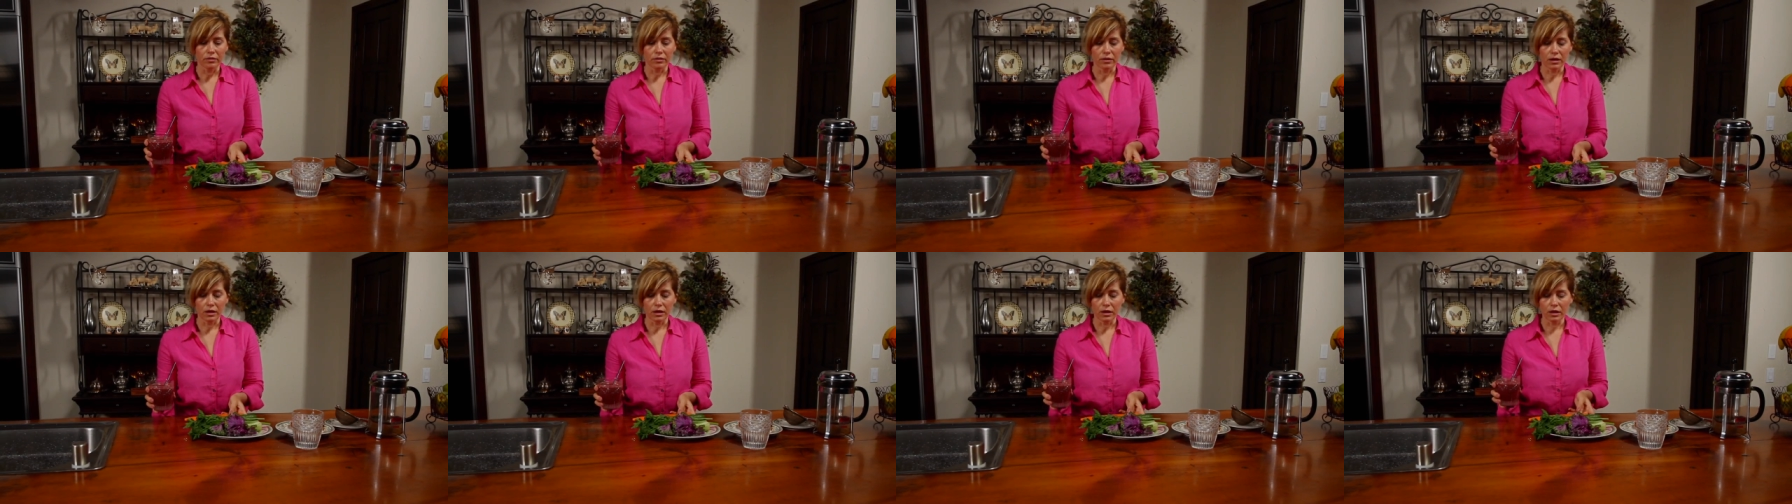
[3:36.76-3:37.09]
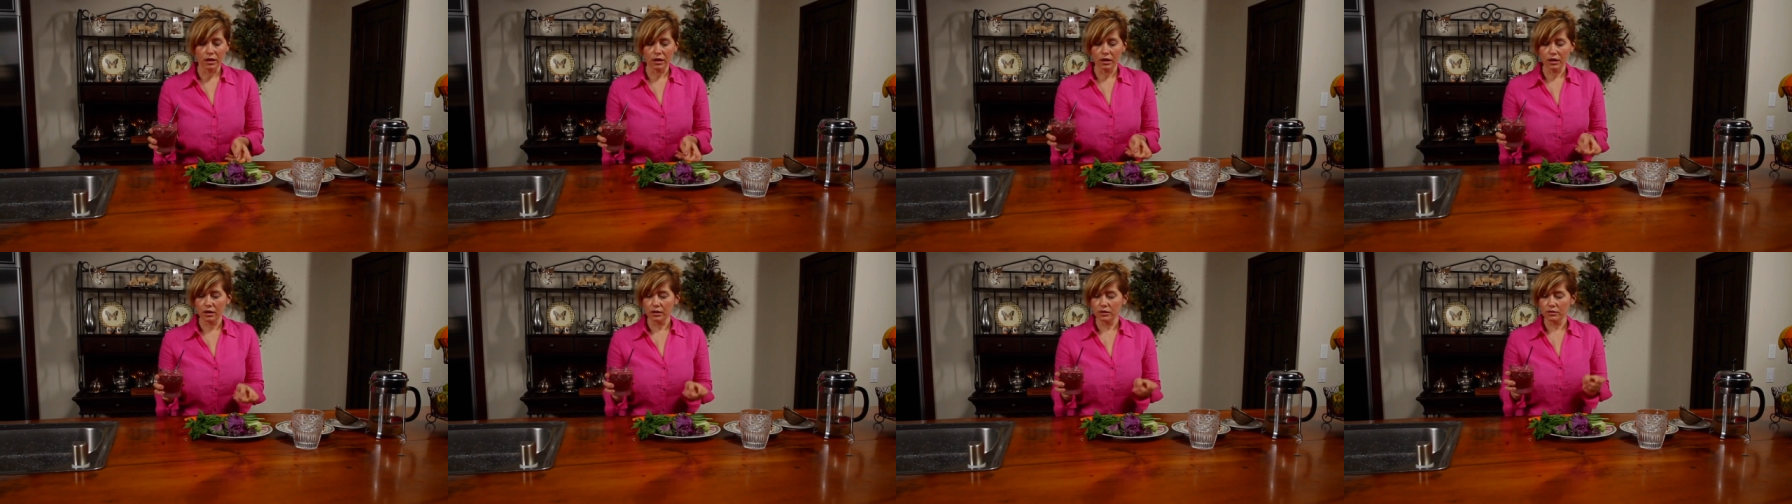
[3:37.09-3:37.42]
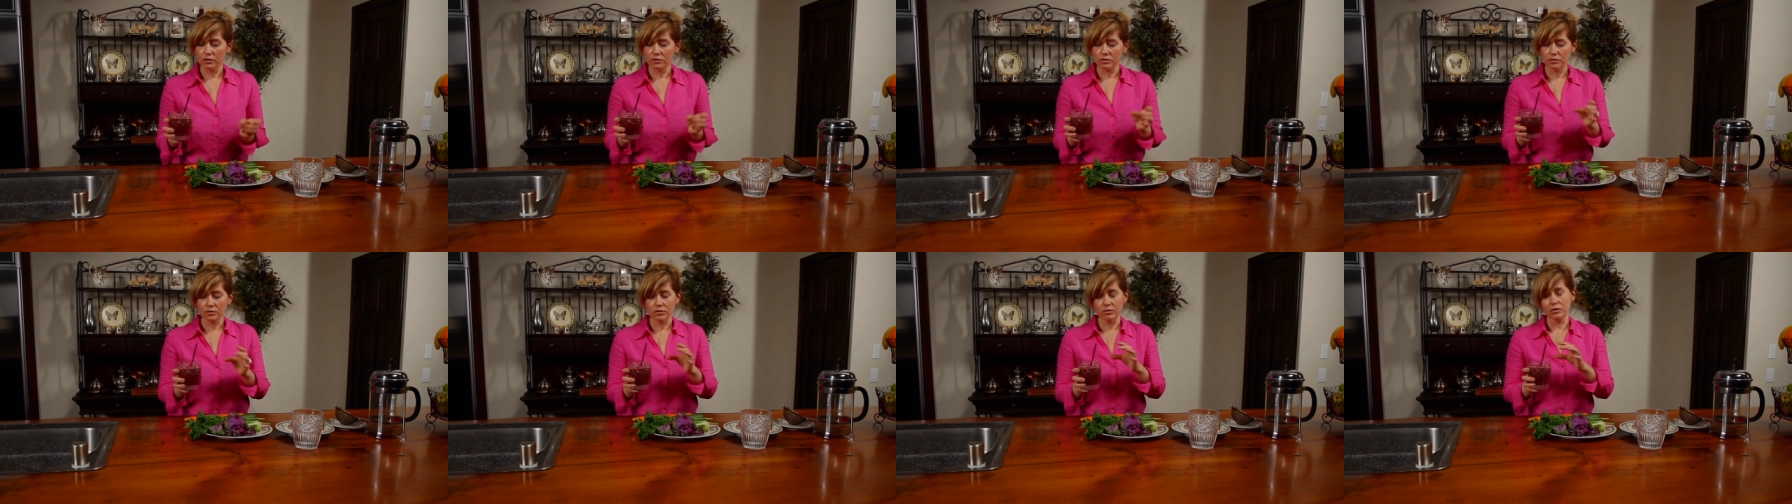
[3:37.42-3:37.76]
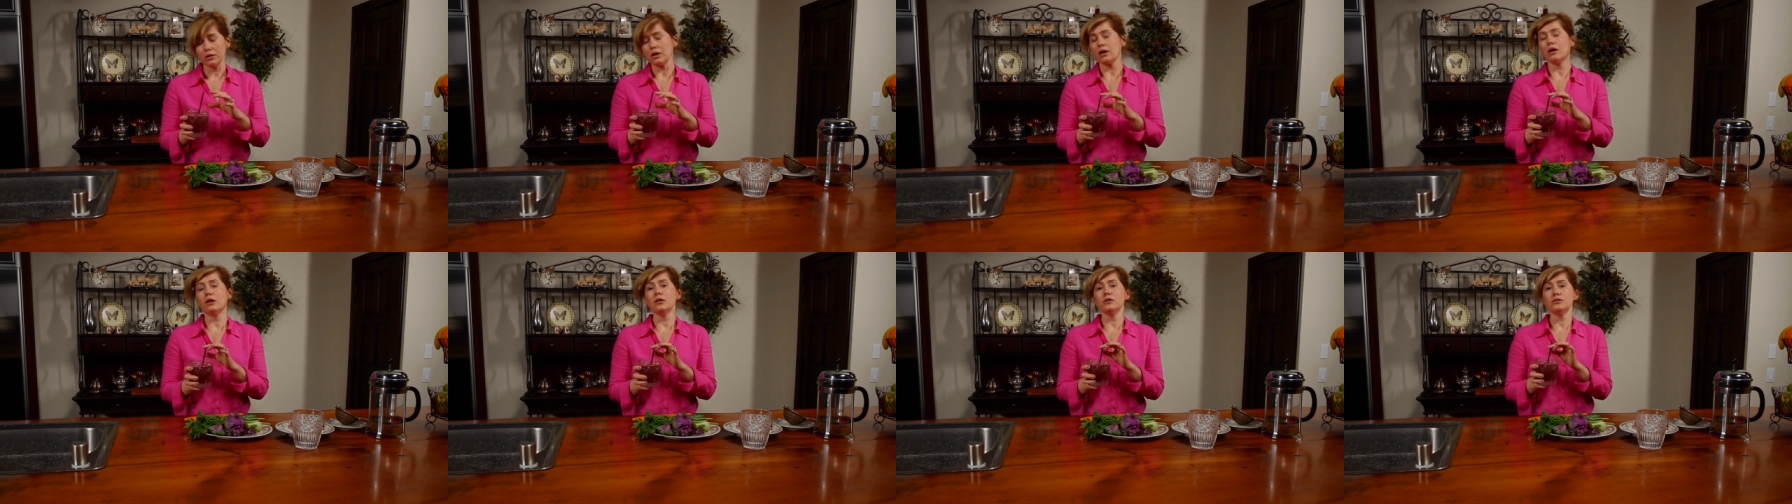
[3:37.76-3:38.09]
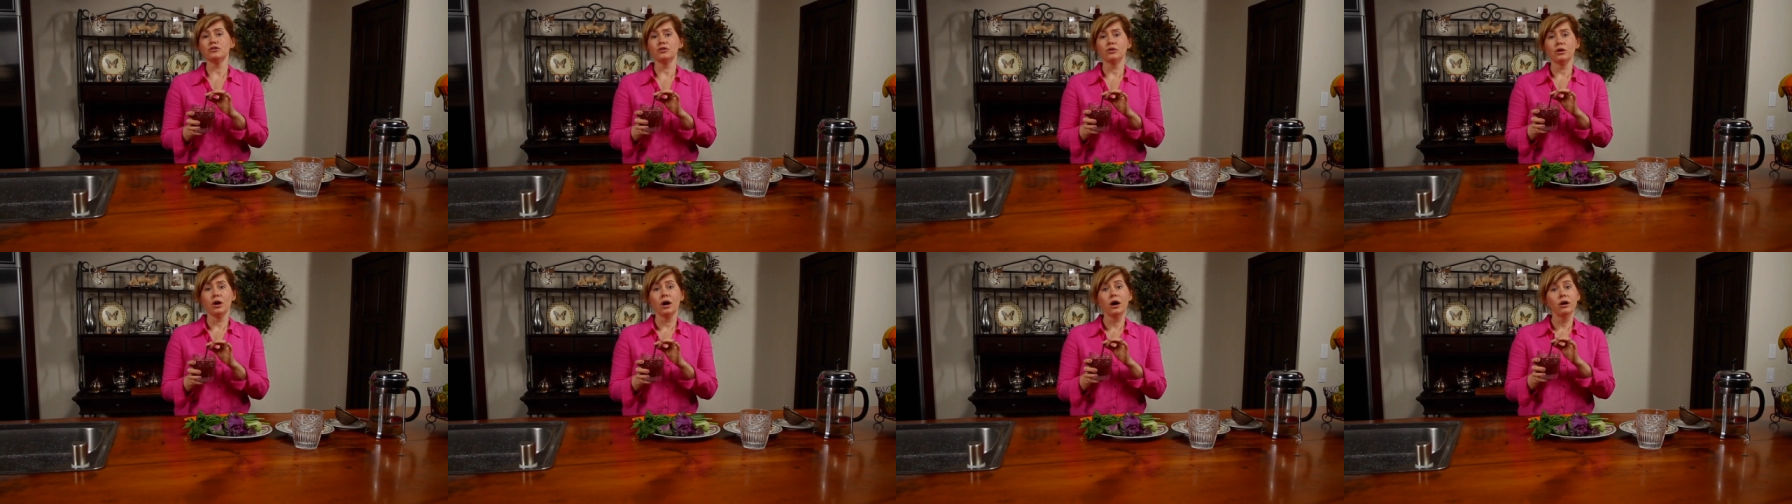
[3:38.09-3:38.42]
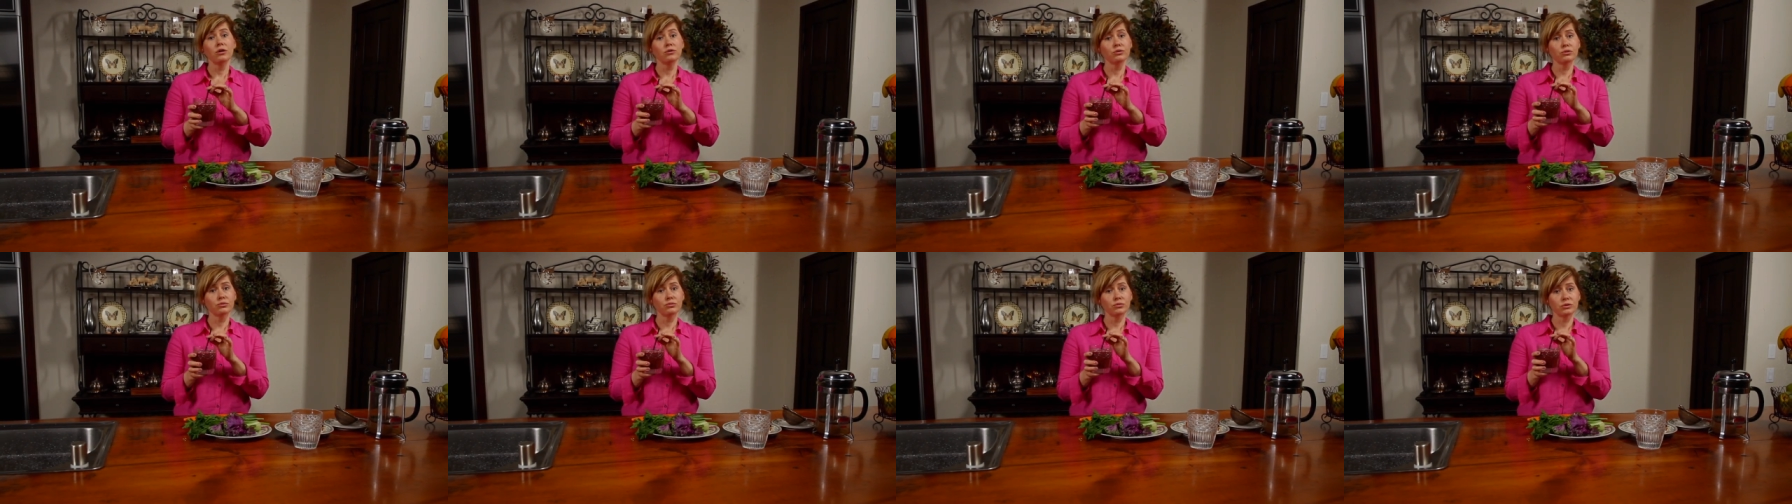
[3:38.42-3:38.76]
And the culture, how
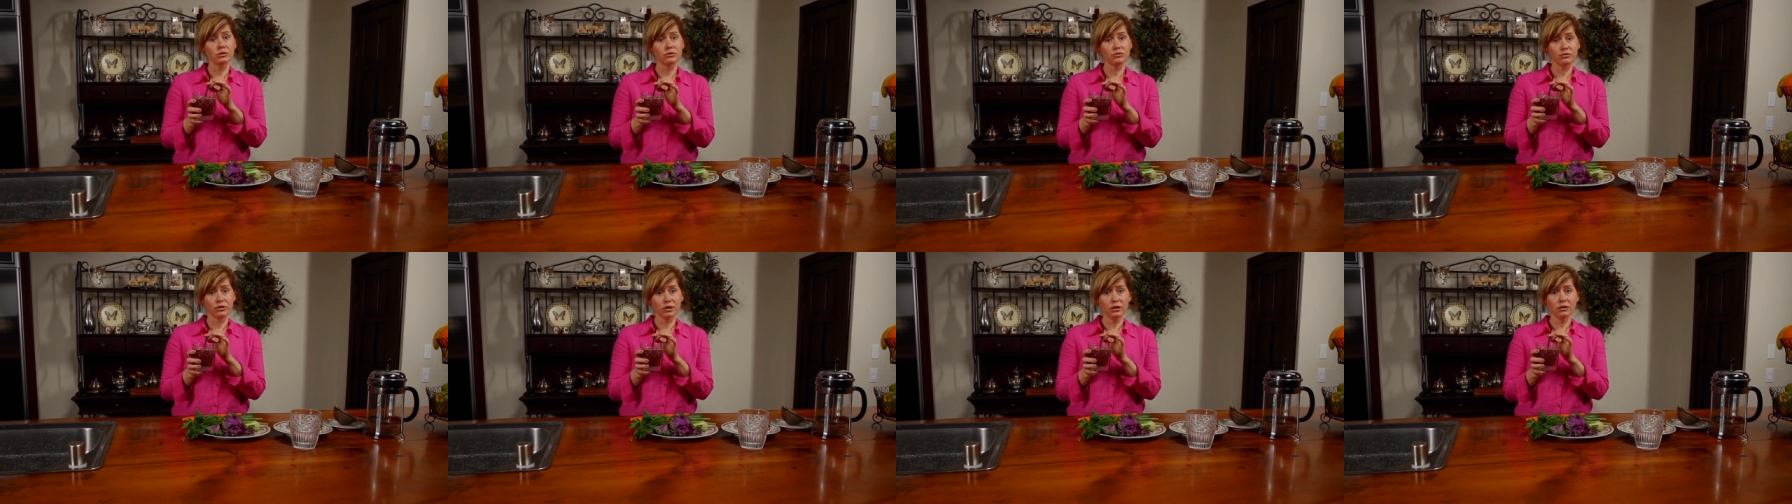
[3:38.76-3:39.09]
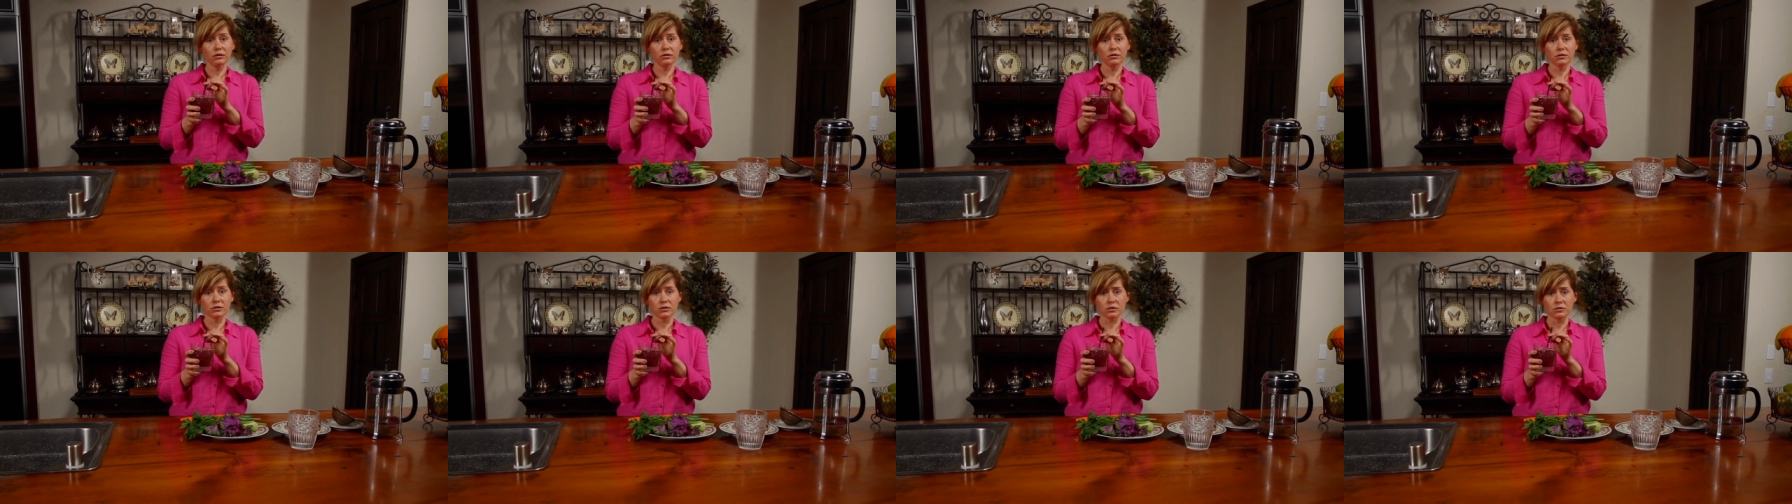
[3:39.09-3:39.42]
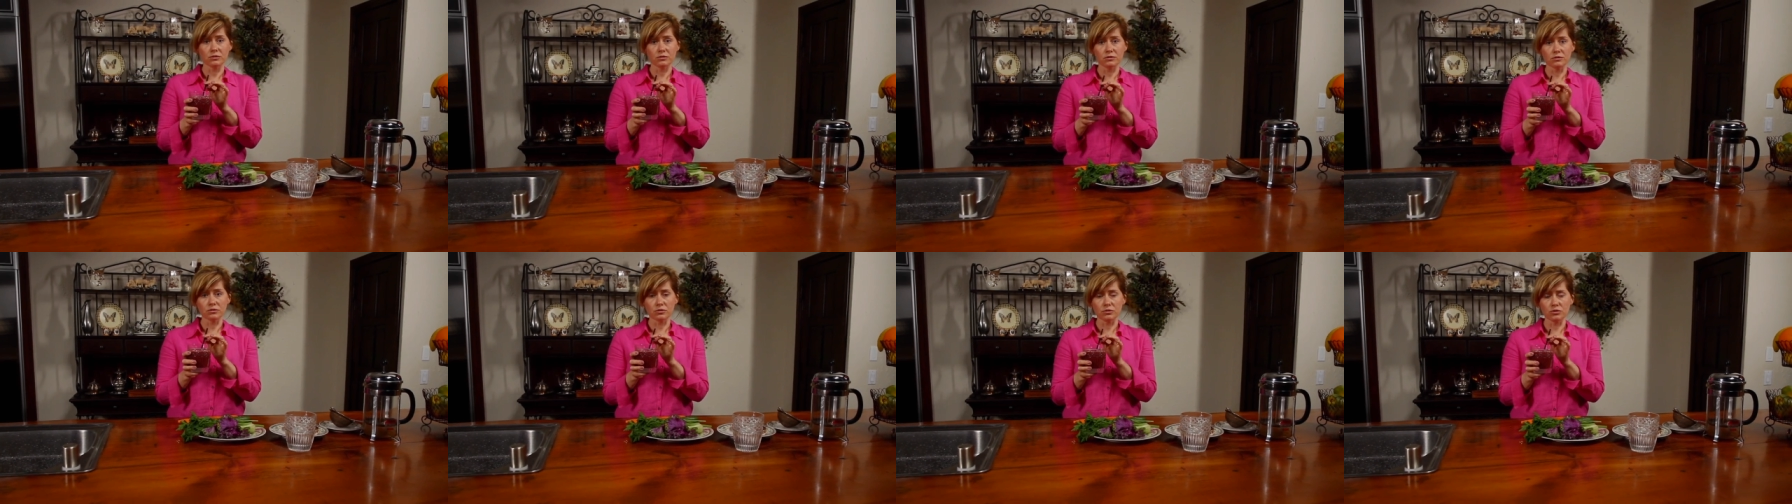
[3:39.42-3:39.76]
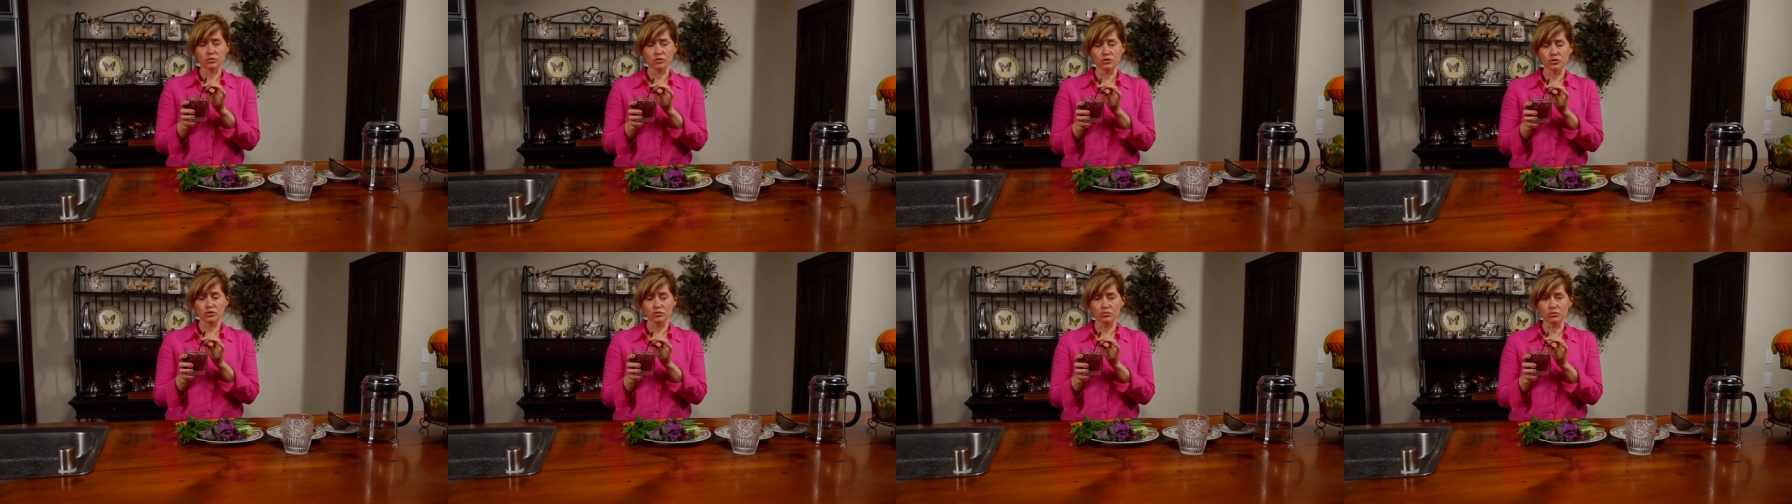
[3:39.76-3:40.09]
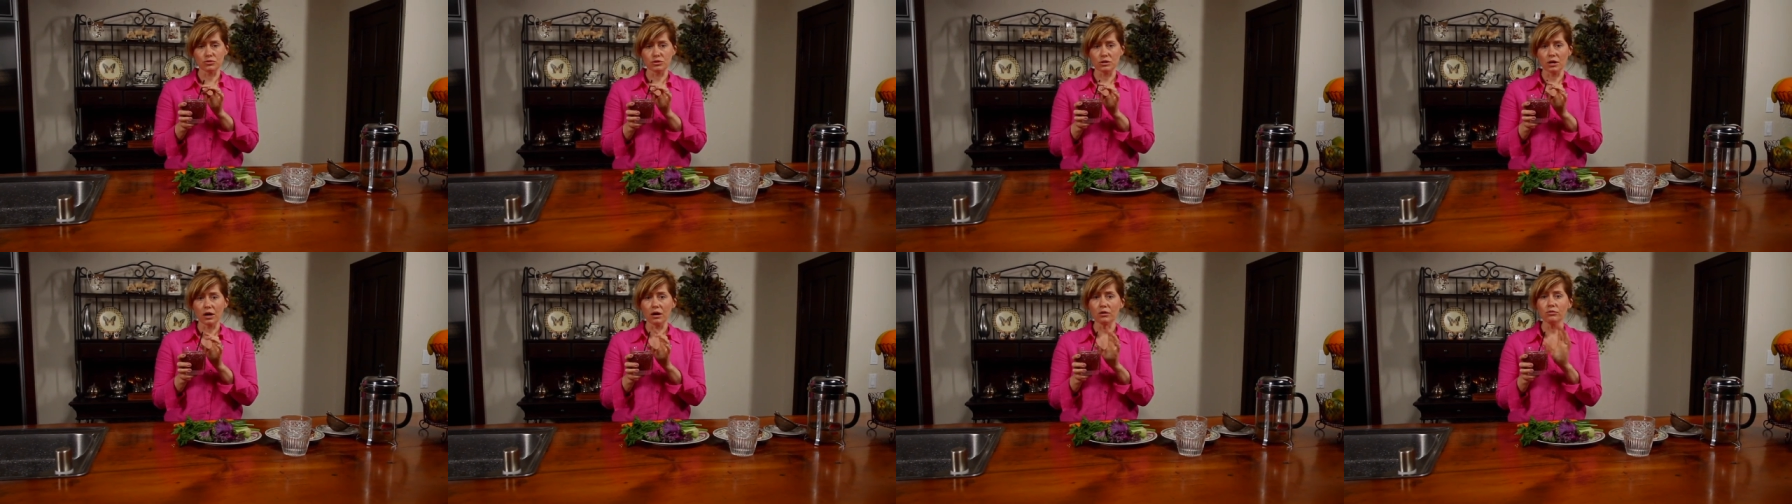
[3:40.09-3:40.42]
you would drink this juice, I